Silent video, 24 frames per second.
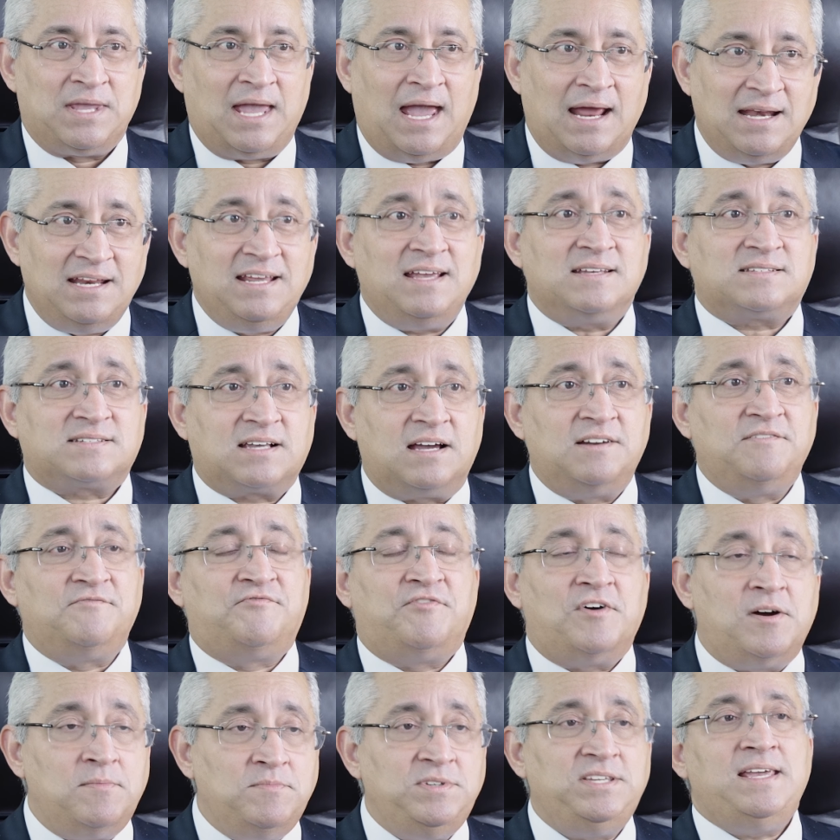And he has
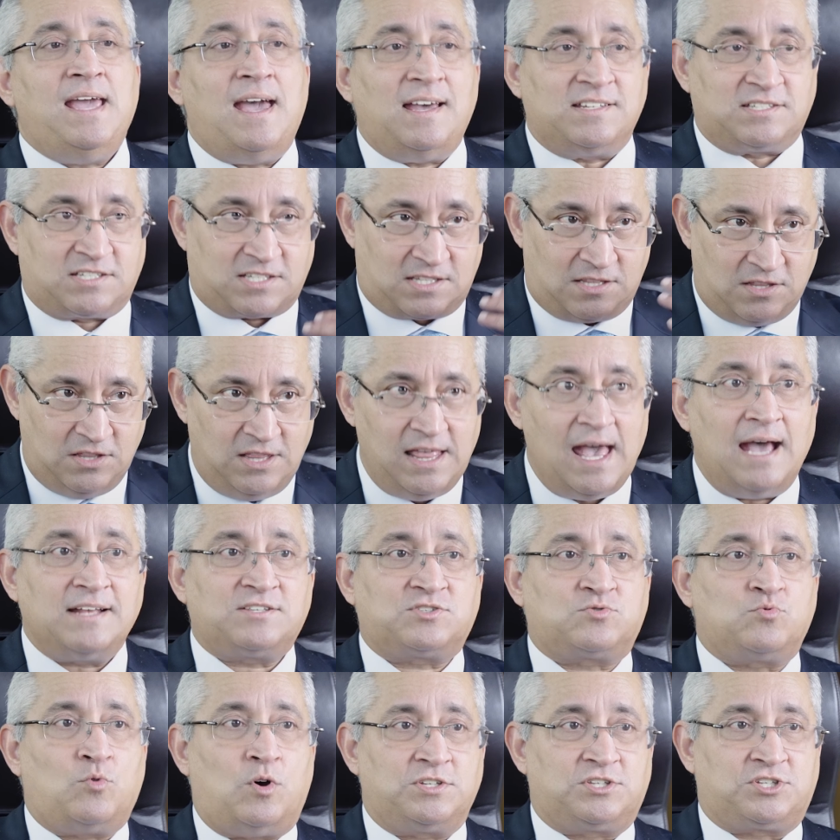confirmed, yes,
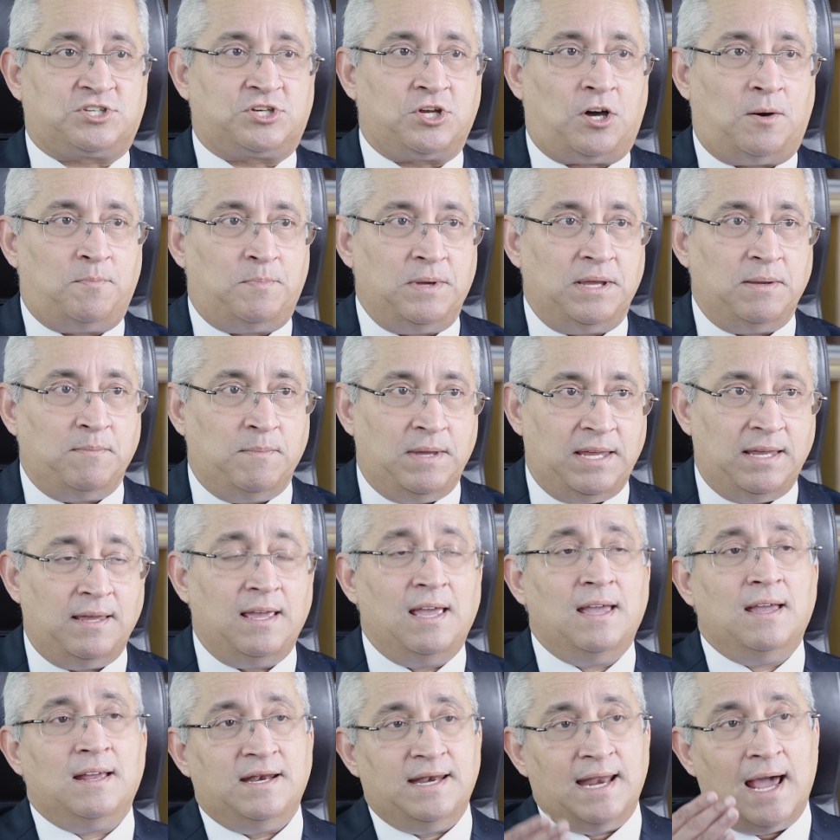that's what's stopping me.
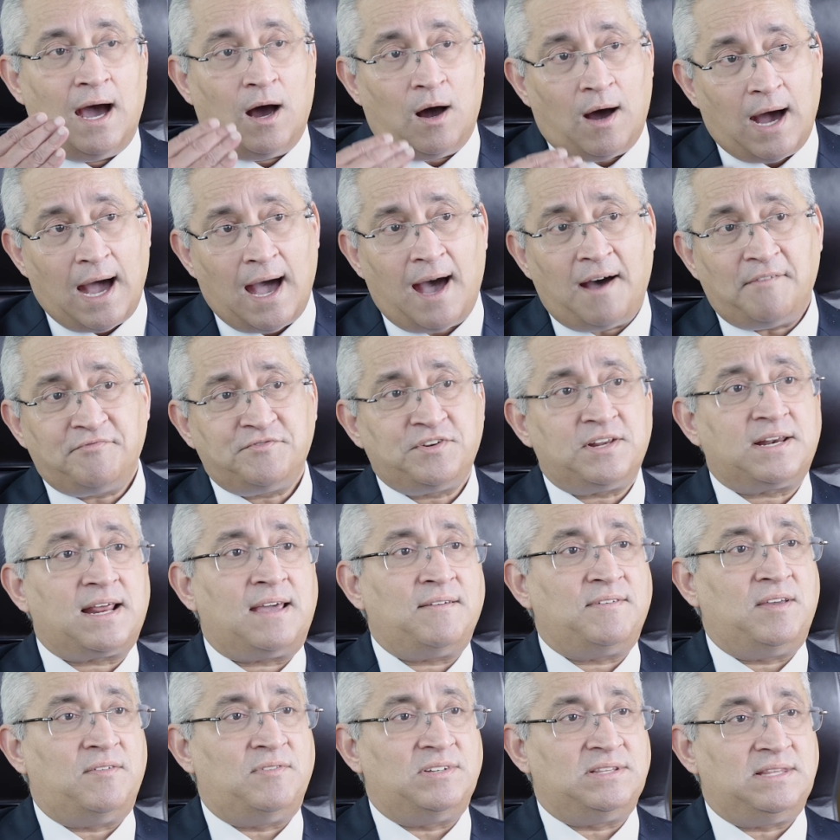Now, after
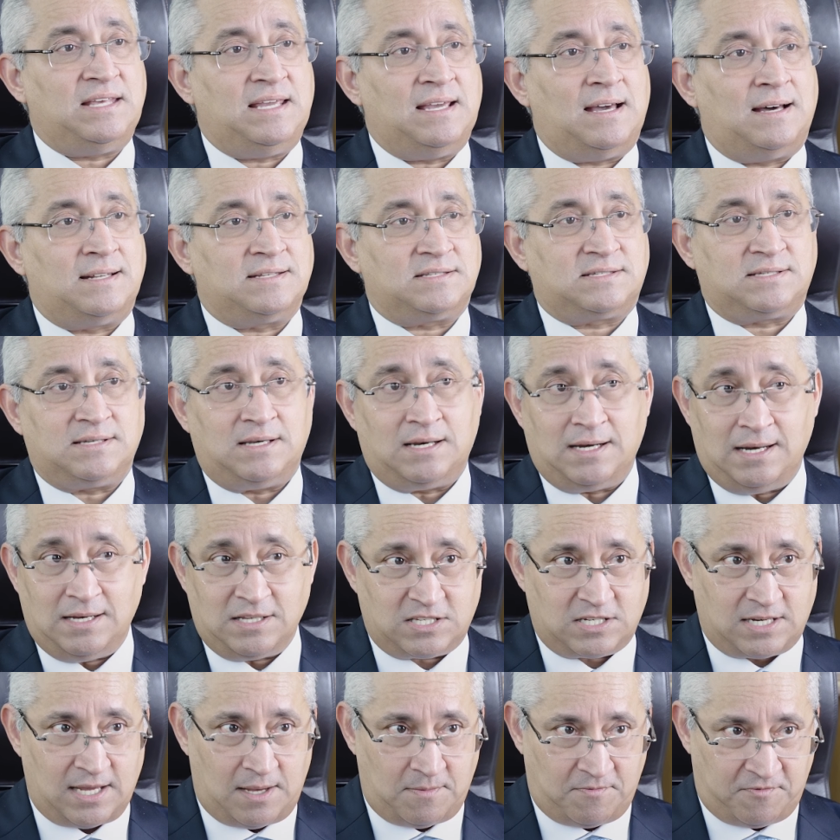I've given the answer in
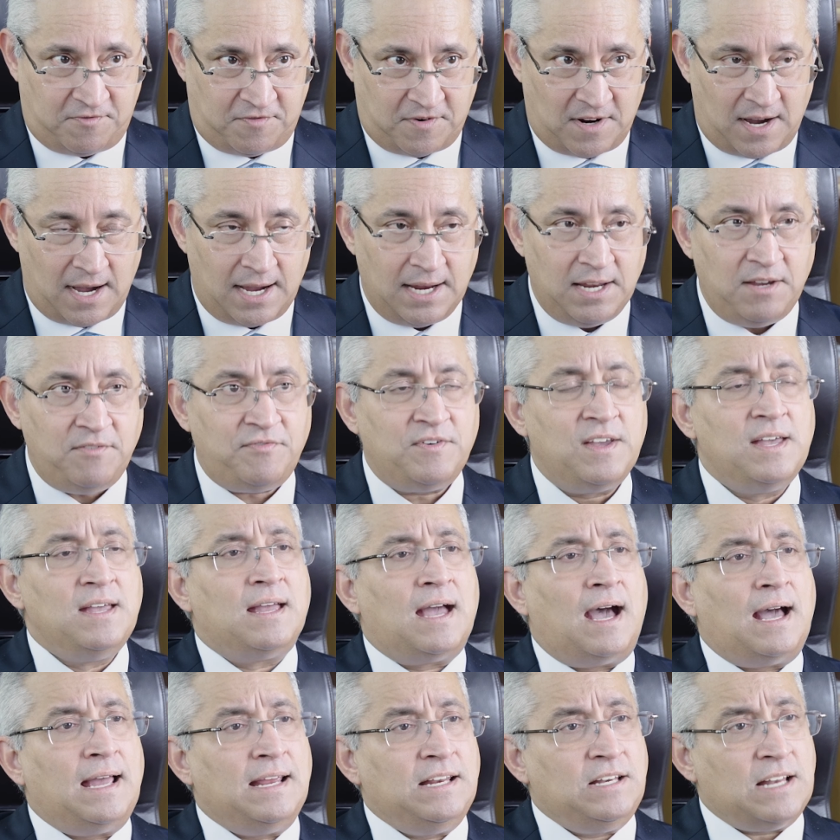step 5,
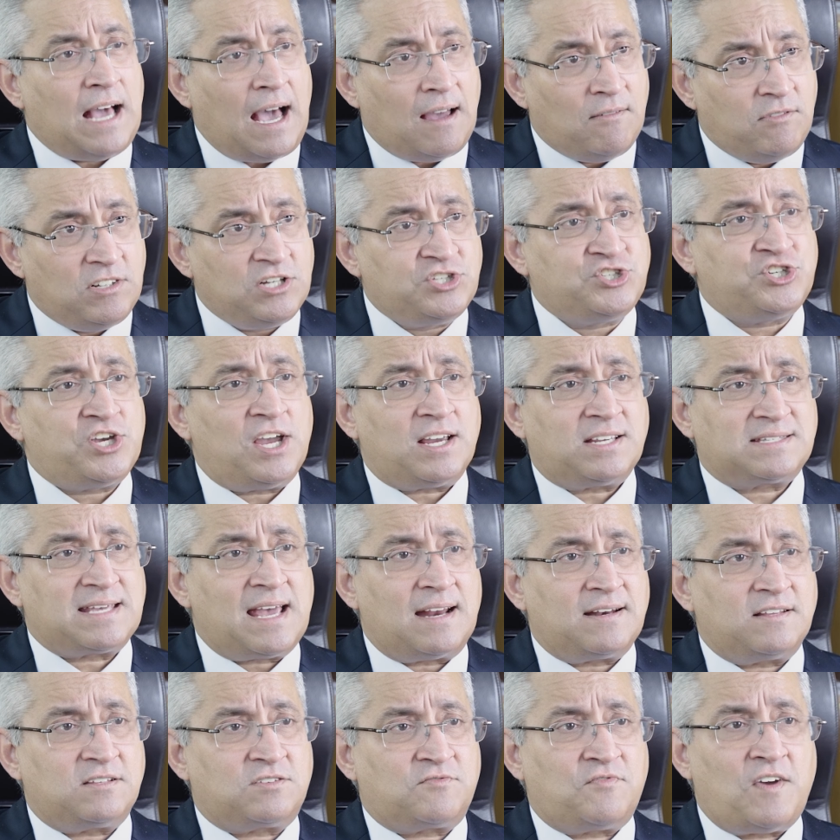and I will check
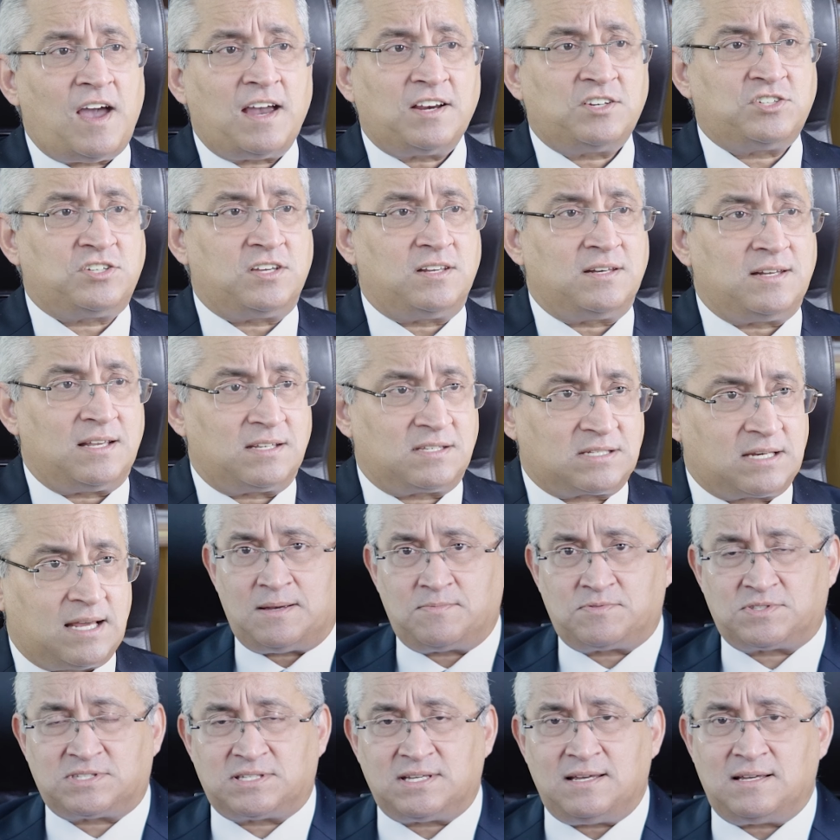satisfaction as
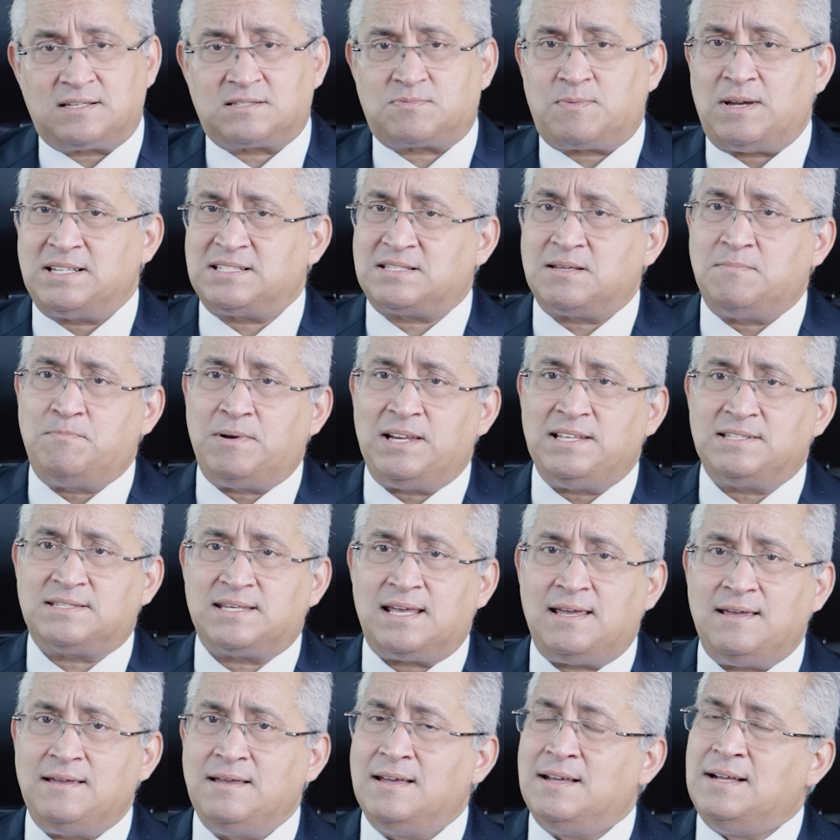step 6 by simply
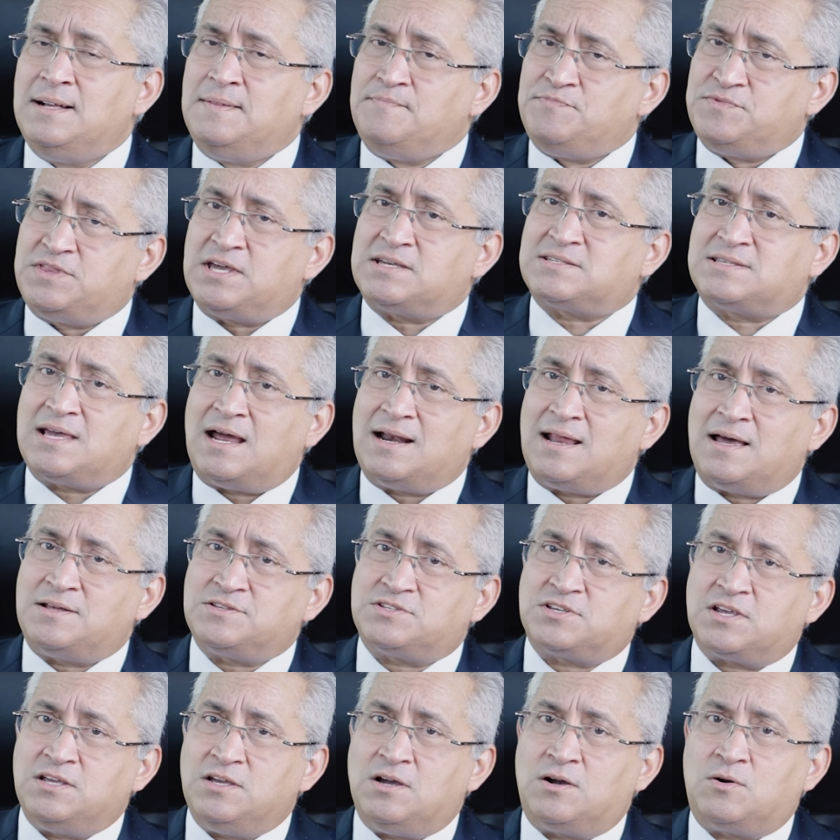saying, does that
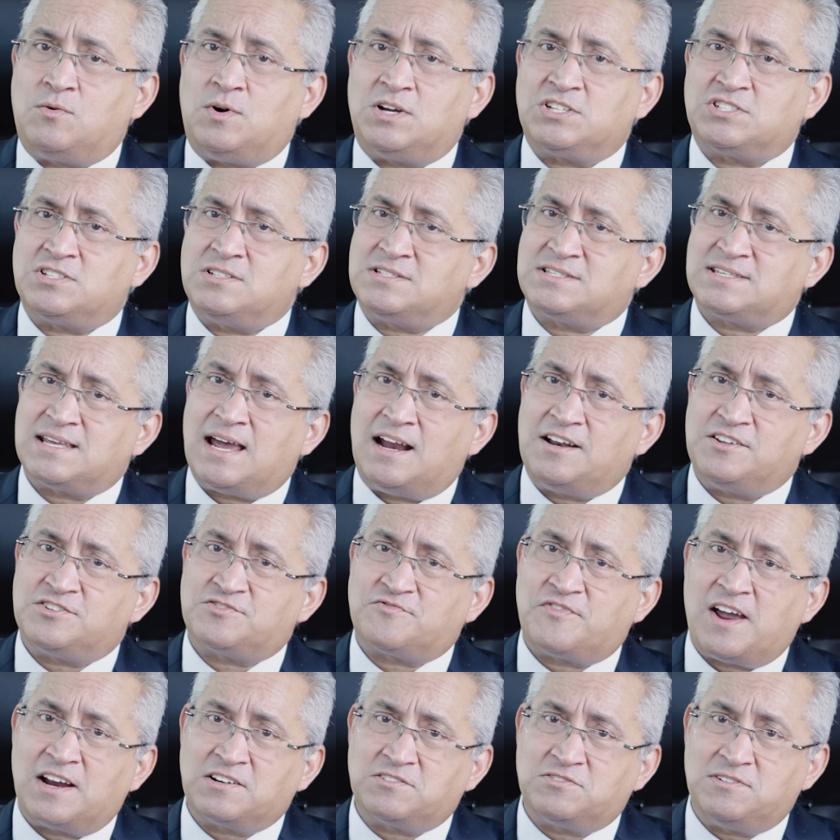answer your question
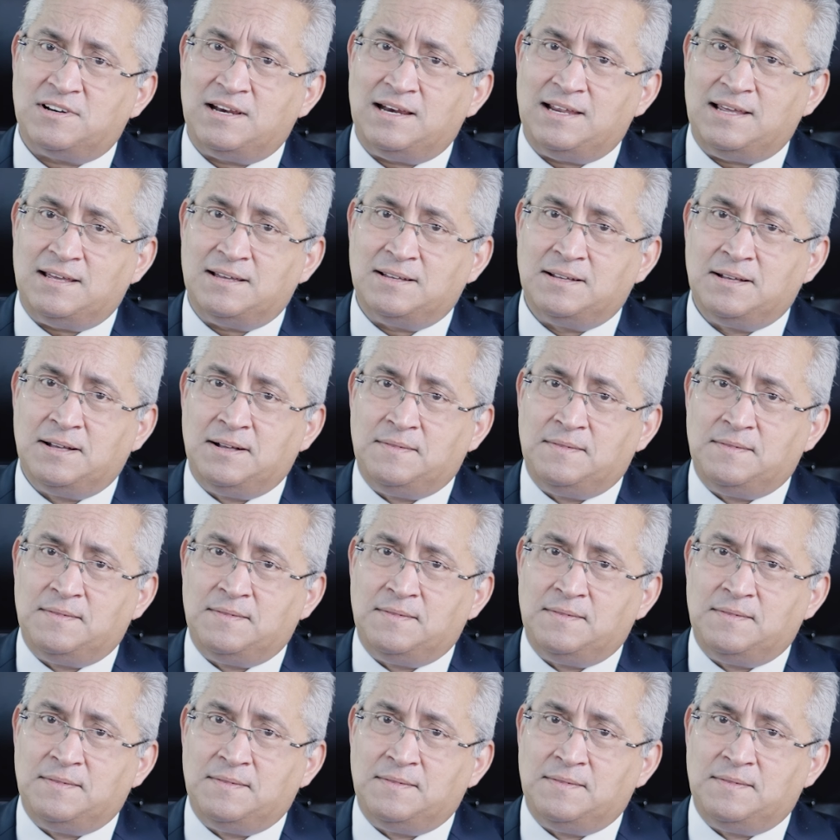satisfactorily?